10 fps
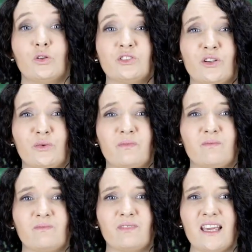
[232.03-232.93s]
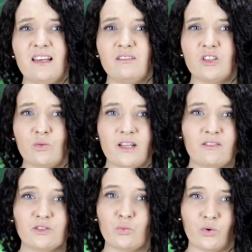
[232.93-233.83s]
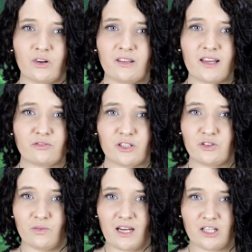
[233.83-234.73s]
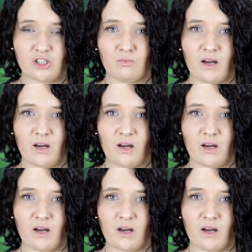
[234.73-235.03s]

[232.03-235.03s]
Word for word: Also, they don't have to worry that rejuvenation